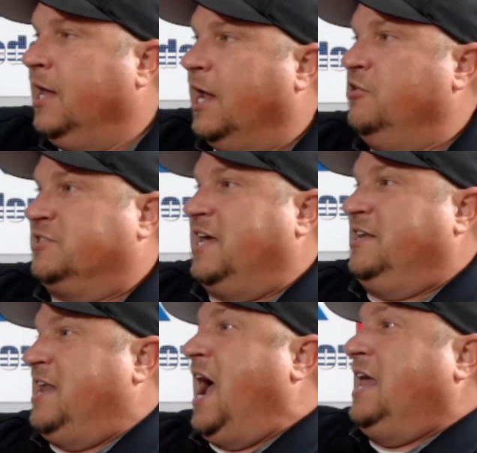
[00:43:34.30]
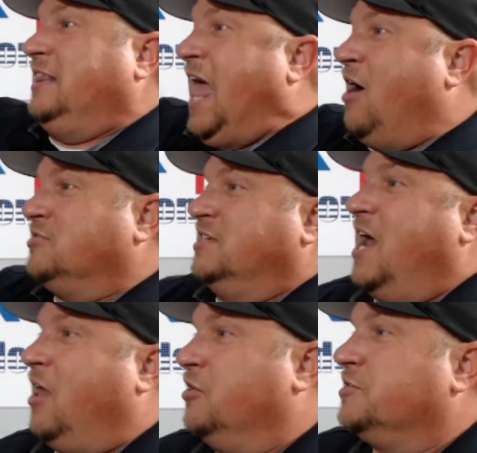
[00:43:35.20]
and you say
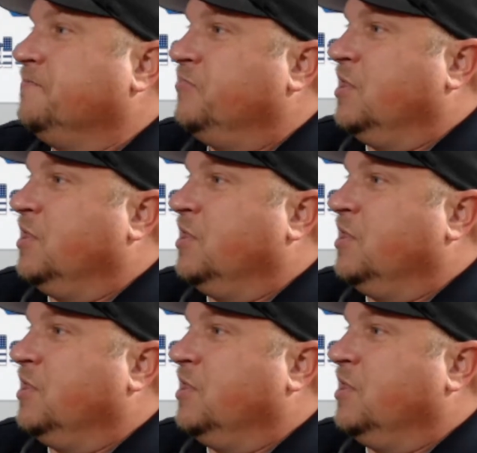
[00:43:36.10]
$9,000.